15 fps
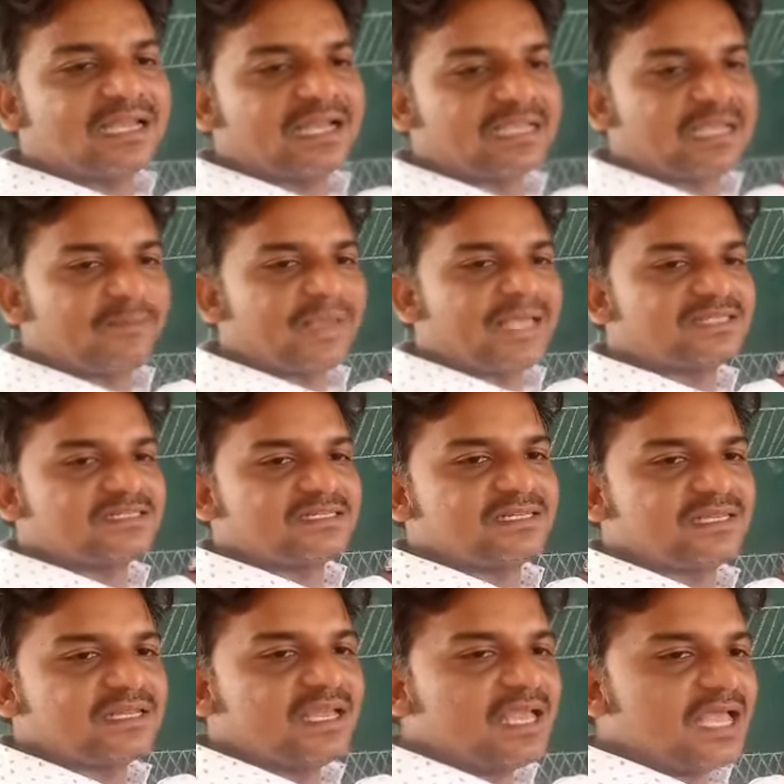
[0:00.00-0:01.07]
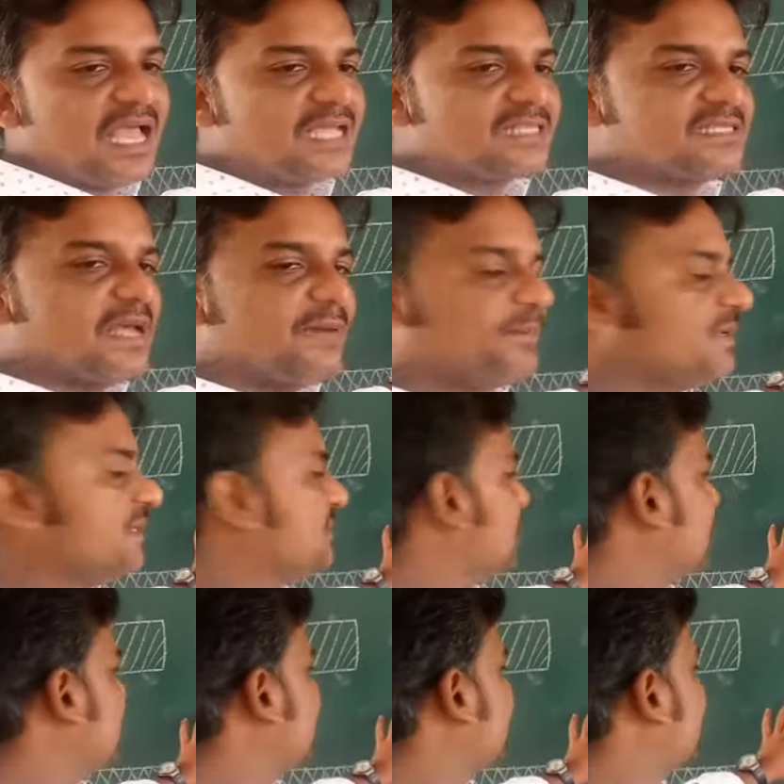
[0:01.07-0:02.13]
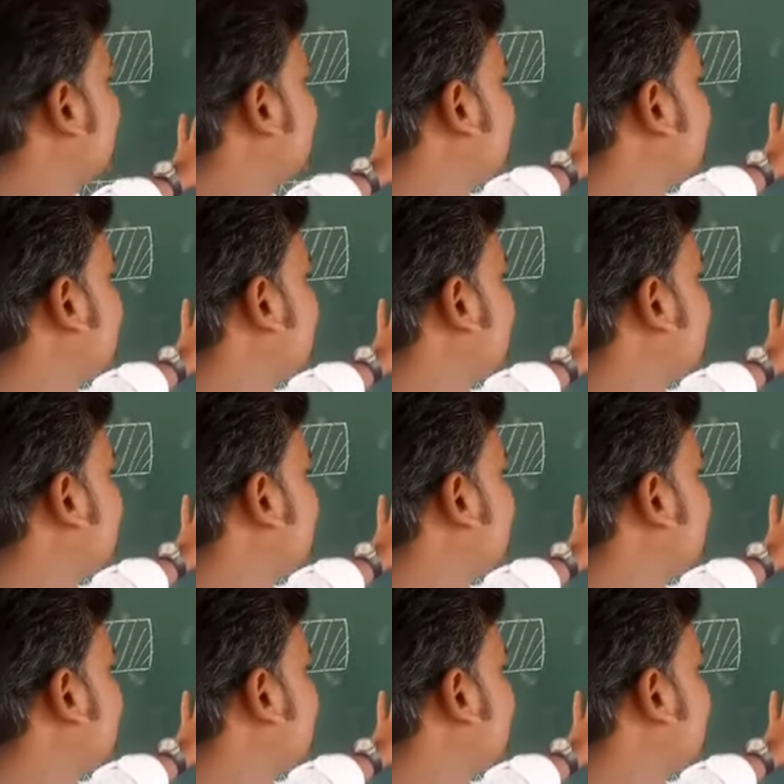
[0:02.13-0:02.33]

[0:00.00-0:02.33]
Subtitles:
capacity. Example is nothing but